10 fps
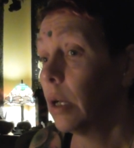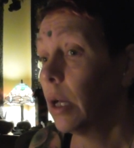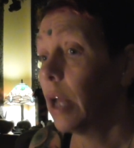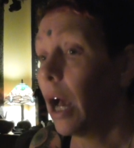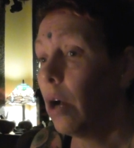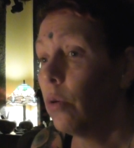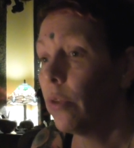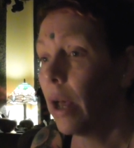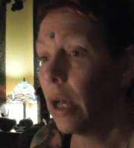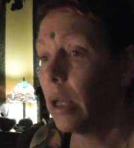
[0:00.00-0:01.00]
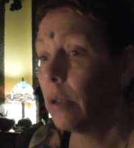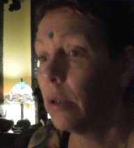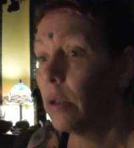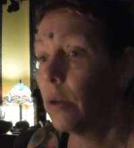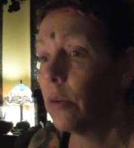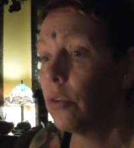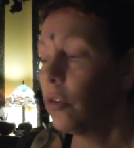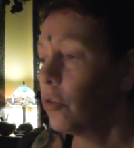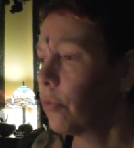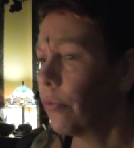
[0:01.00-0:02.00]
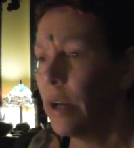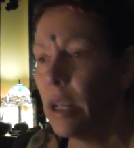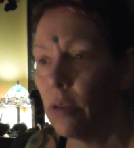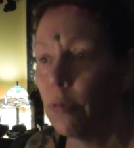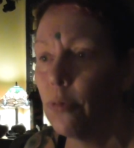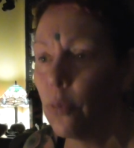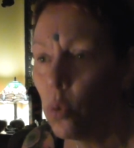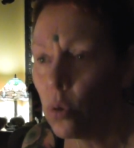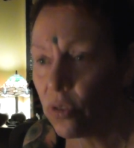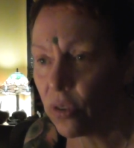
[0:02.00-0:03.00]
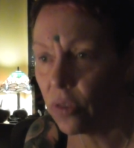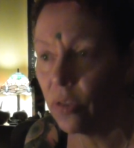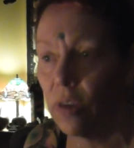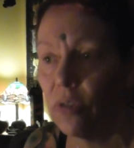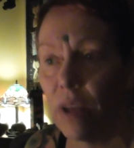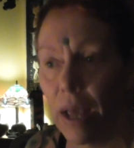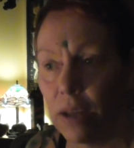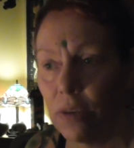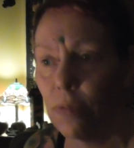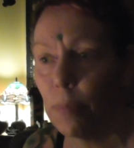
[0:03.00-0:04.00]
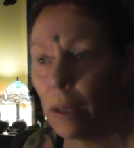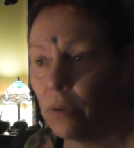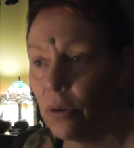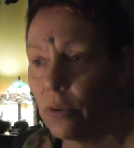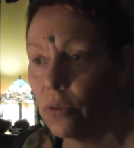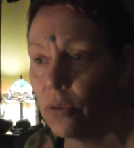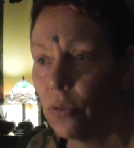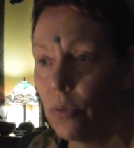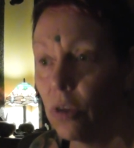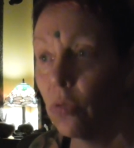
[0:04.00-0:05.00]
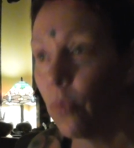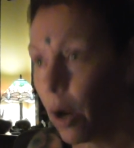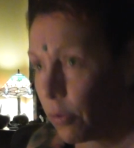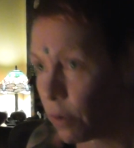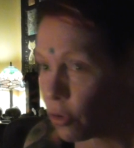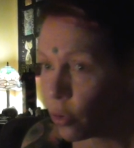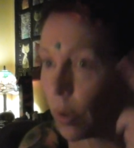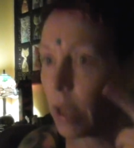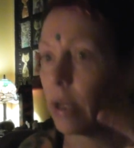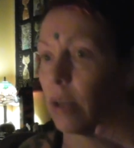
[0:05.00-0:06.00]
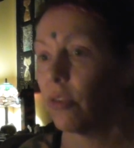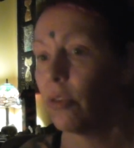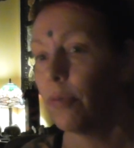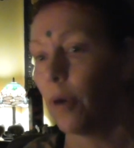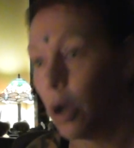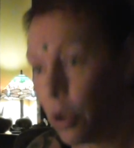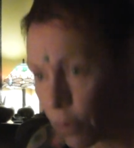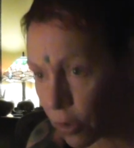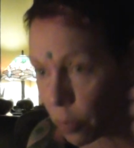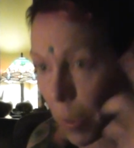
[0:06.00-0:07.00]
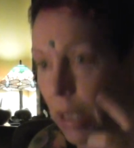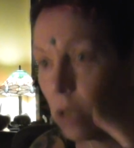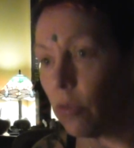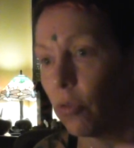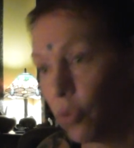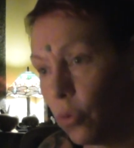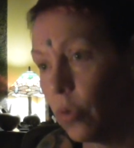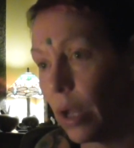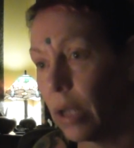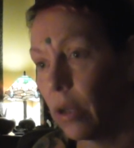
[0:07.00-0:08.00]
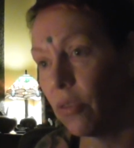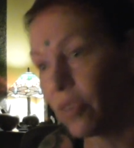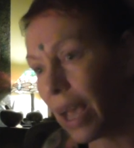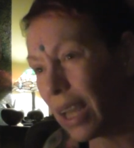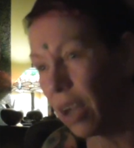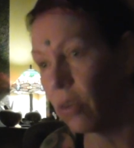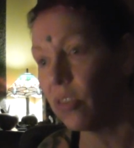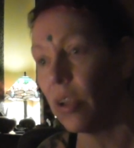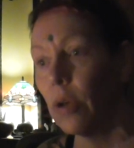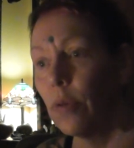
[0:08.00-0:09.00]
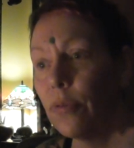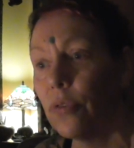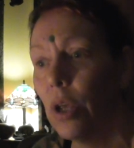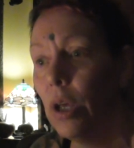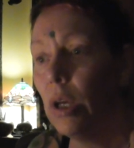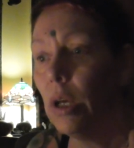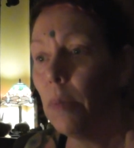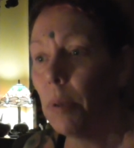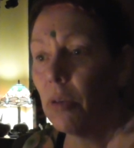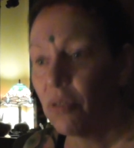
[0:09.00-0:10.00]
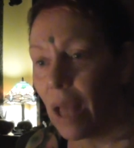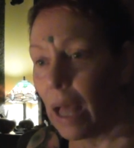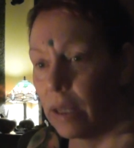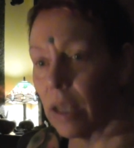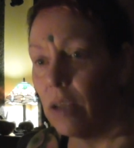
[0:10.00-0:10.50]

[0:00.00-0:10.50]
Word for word: And how that just reinforces these negative patterns, which is why we do it. It's the virus making us do that, attack ourselves, because that